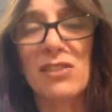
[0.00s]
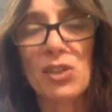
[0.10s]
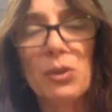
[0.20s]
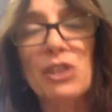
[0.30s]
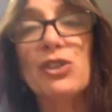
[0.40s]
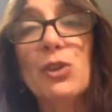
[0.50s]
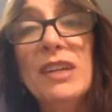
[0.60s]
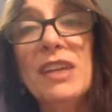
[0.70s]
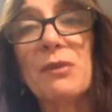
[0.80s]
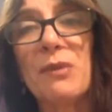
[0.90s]
So when you're doing
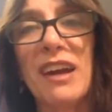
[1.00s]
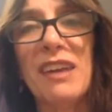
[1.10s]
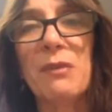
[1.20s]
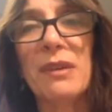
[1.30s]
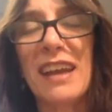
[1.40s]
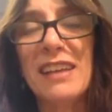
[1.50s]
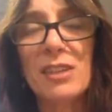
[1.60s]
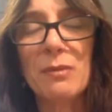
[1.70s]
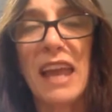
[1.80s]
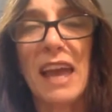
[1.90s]
it right, what ends
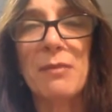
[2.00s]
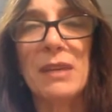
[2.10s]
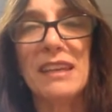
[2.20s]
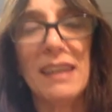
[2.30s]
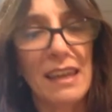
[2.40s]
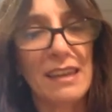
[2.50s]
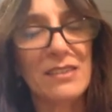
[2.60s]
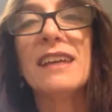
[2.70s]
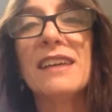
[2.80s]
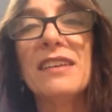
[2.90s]
up happening
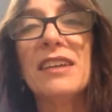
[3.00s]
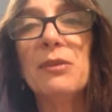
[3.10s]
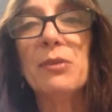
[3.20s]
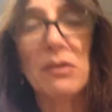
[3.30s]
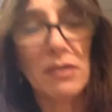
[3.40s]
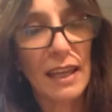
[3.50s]
is it will